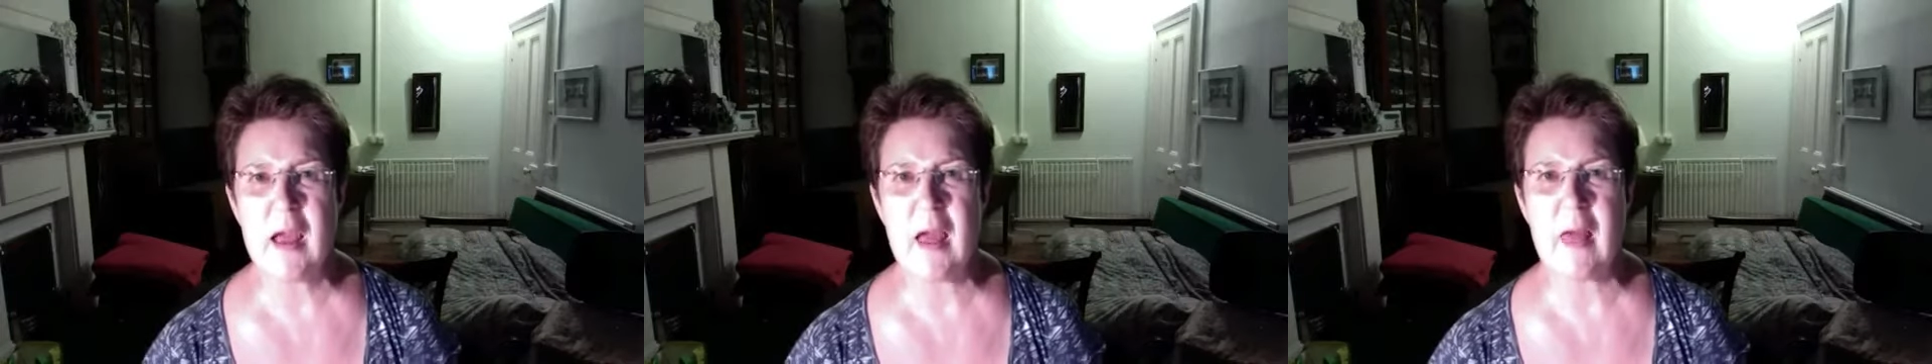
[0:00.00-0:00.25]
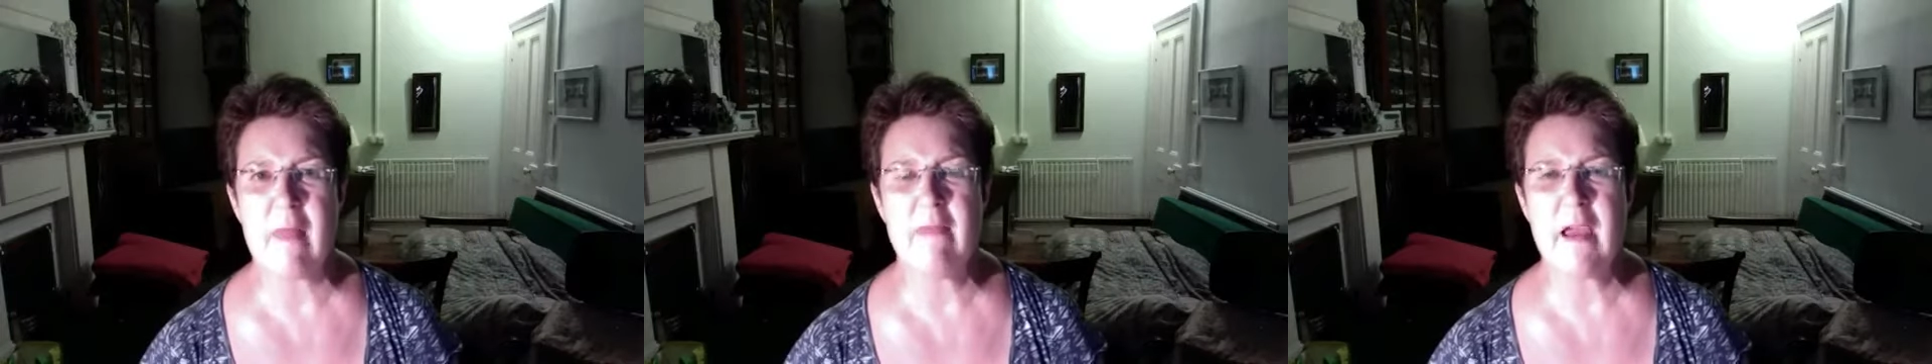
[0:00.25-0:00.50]

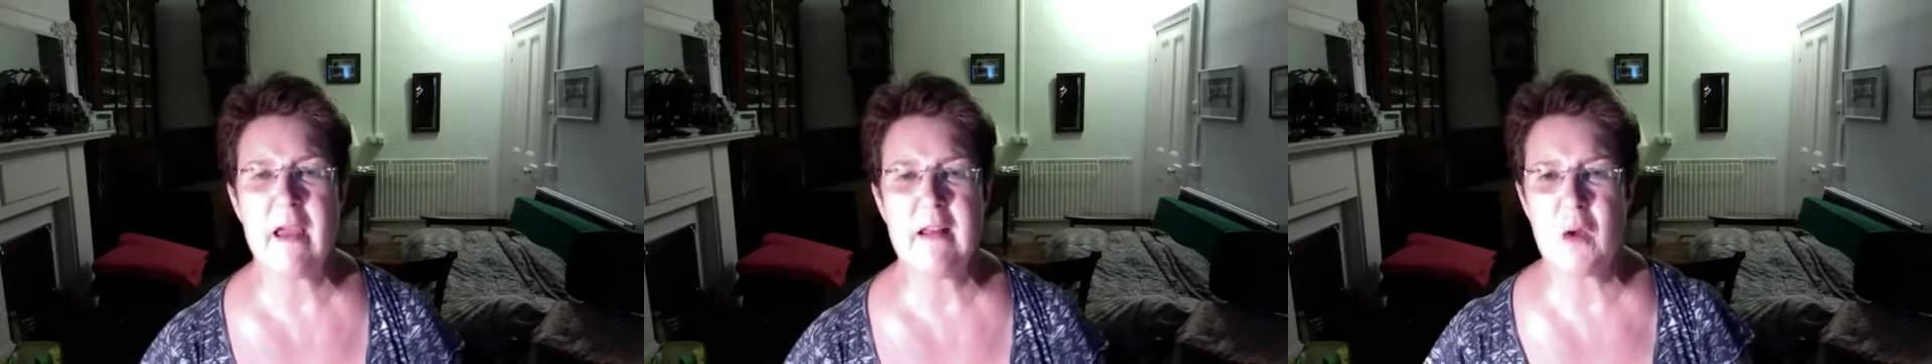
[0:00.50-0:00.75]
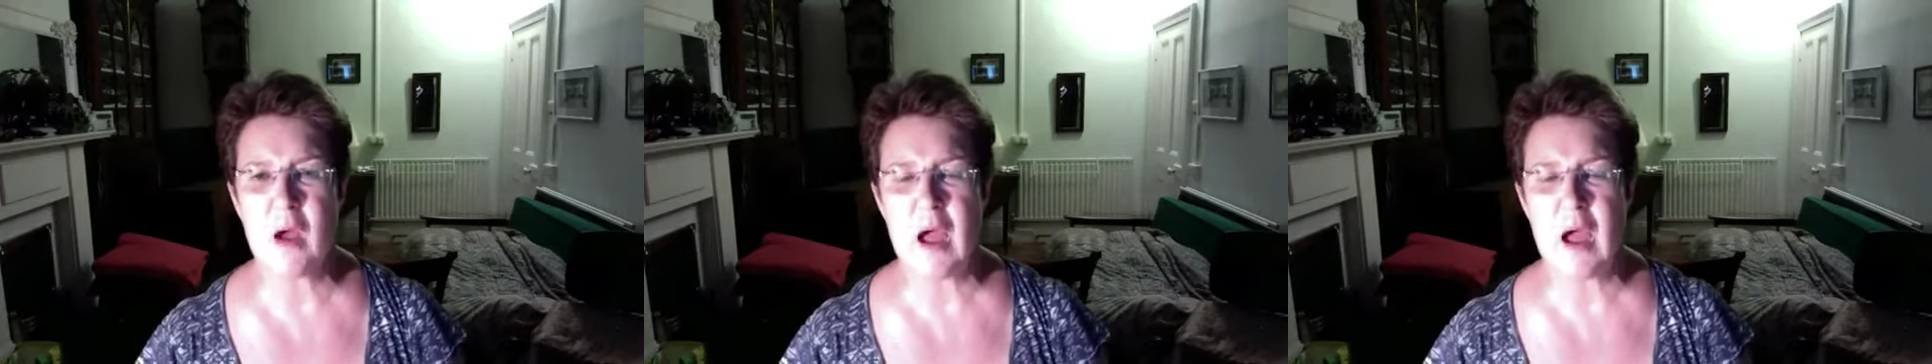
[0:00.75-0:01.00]
and
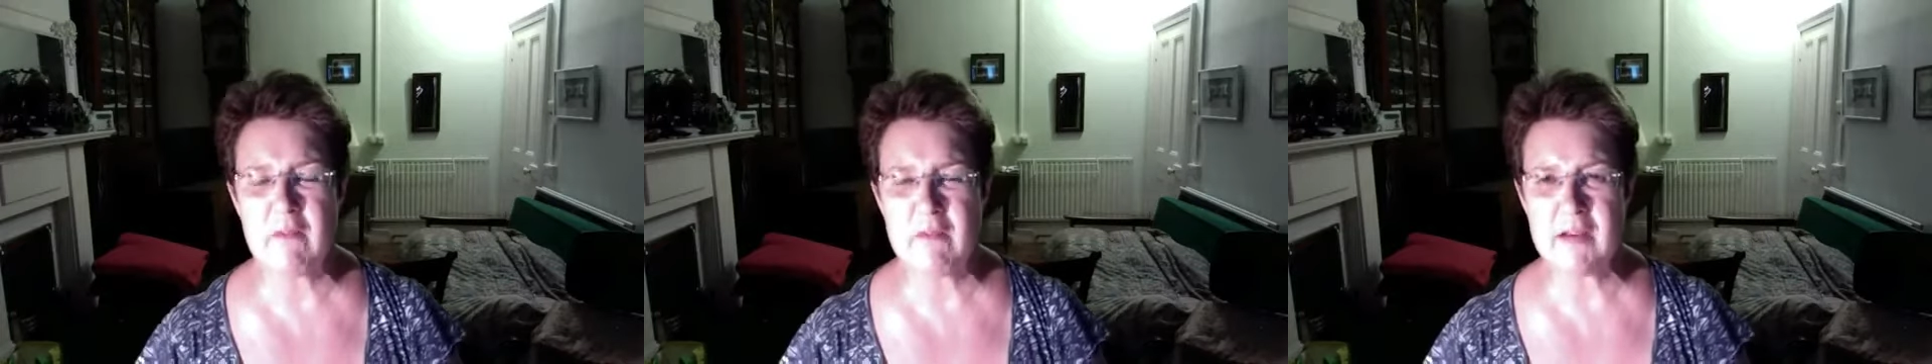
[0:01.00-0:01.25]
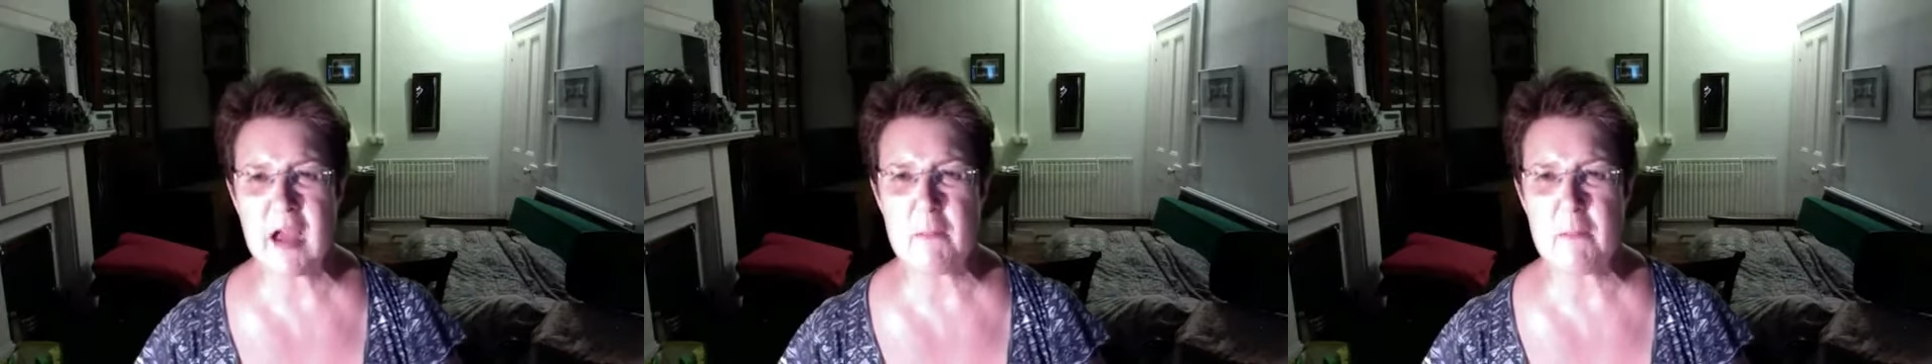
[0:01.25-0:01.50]
then,
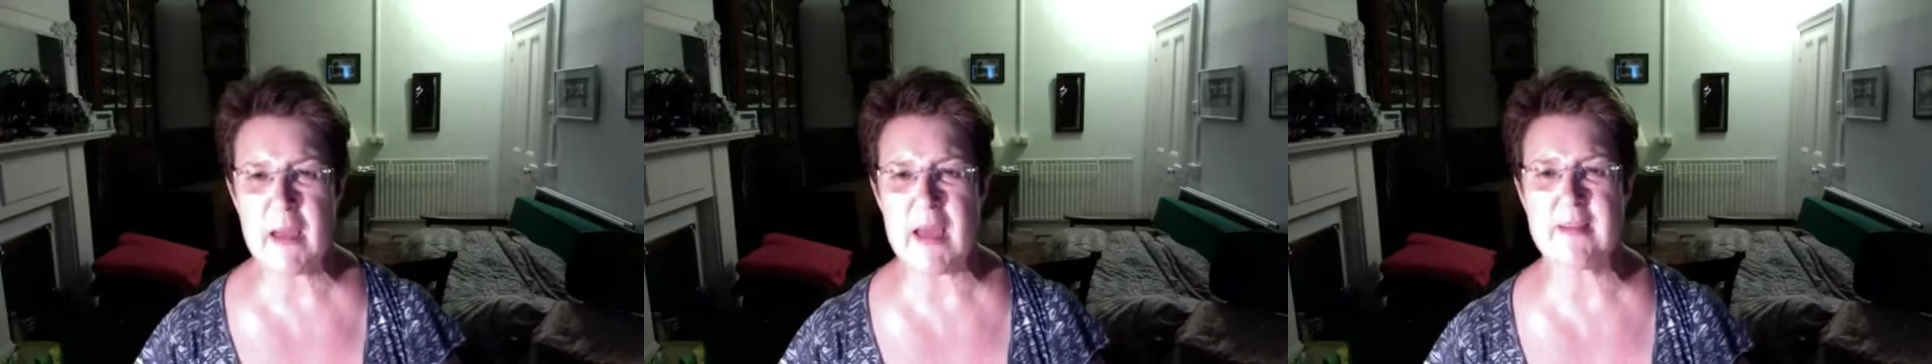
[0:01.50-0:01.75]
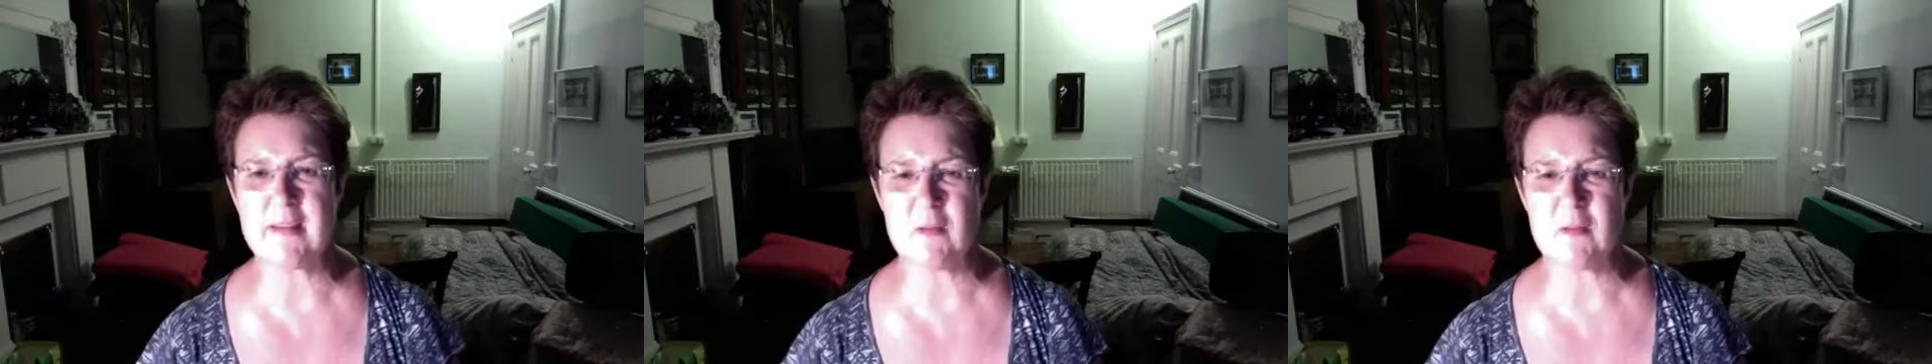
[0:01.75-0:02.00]
having
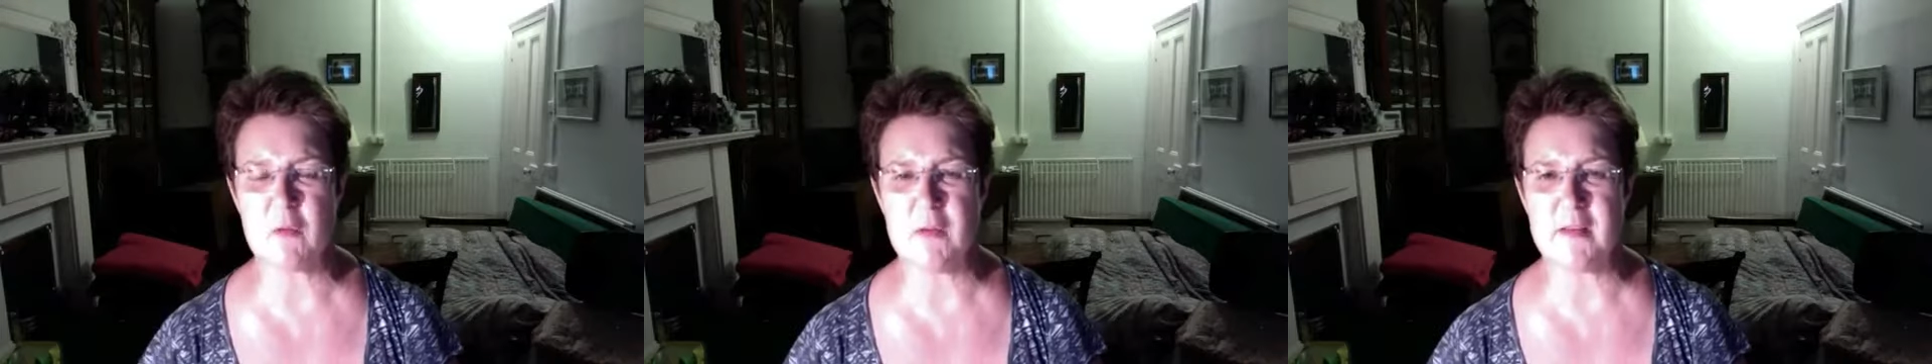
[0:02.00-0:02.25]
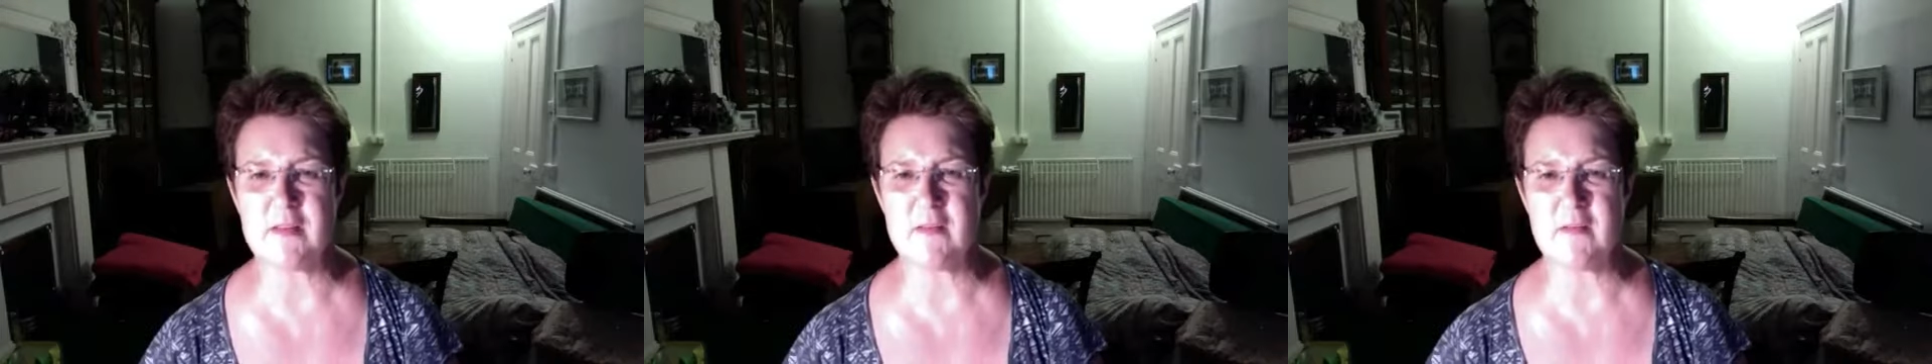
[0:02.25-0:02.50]
amassed all
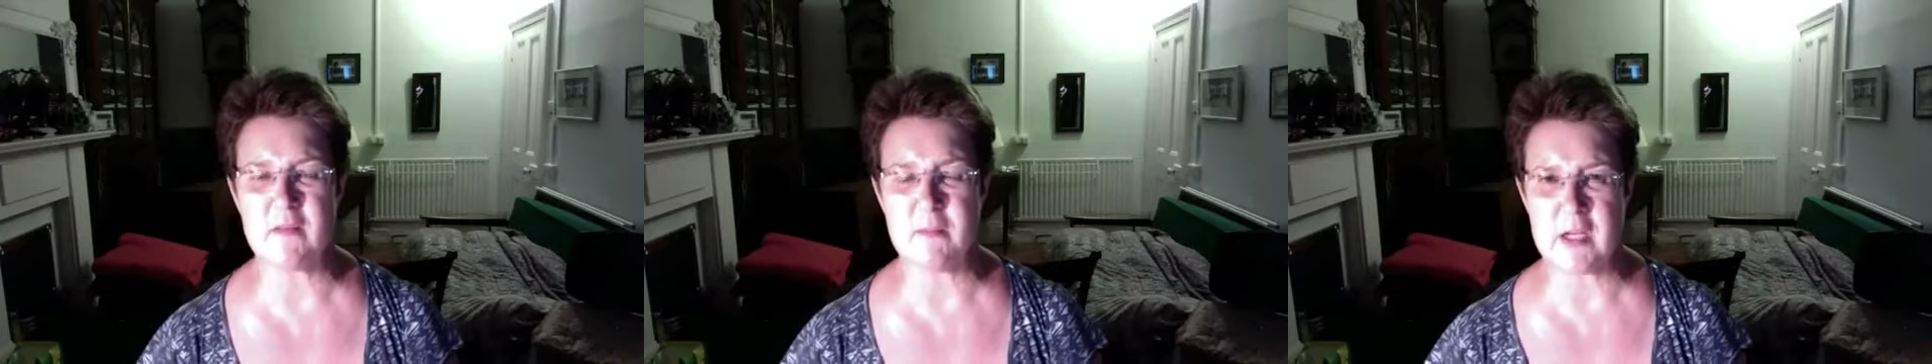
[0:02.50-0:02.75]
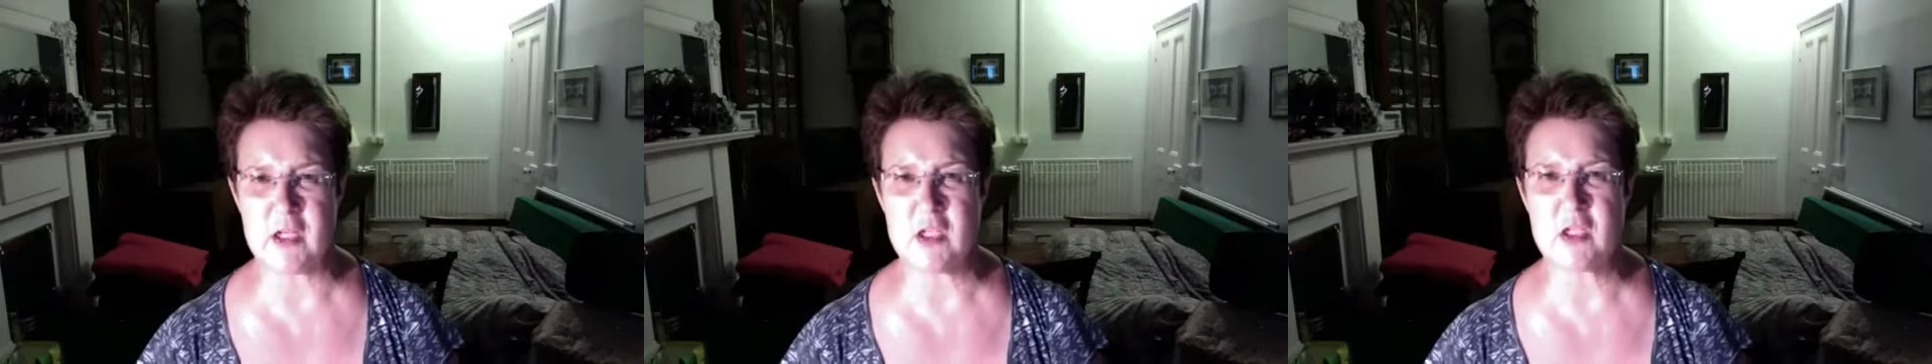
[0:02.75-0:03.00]
this
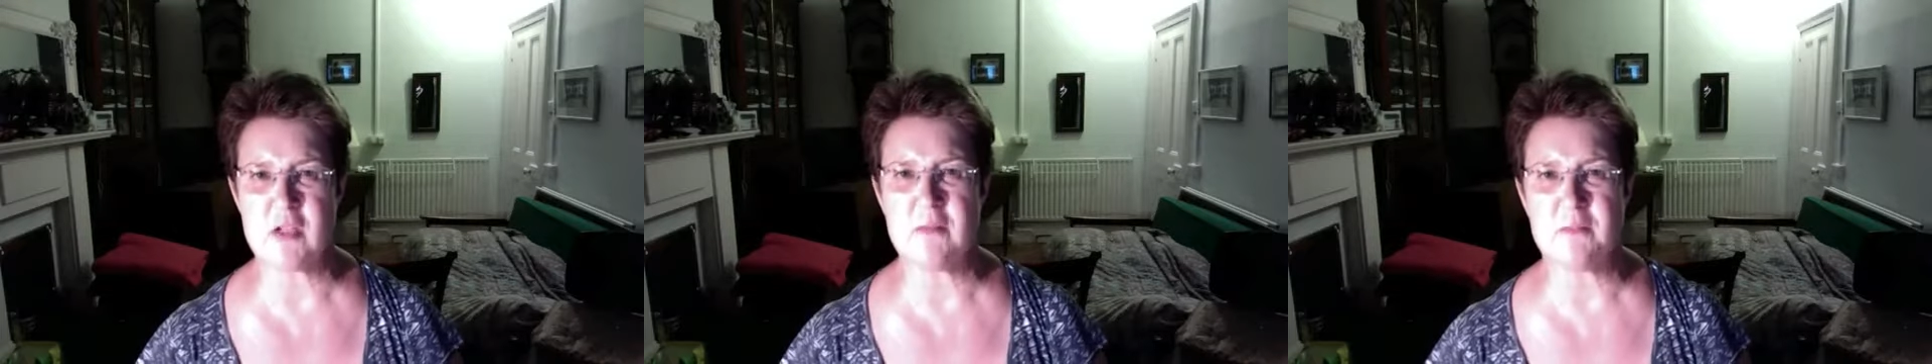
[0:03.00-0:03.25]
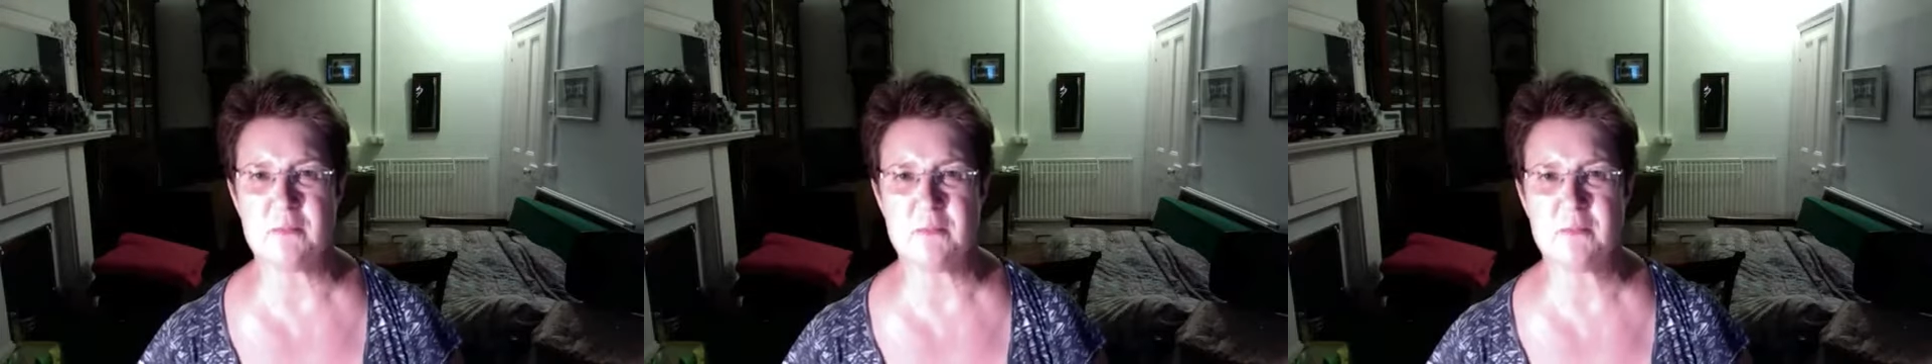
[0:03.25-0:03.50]
information,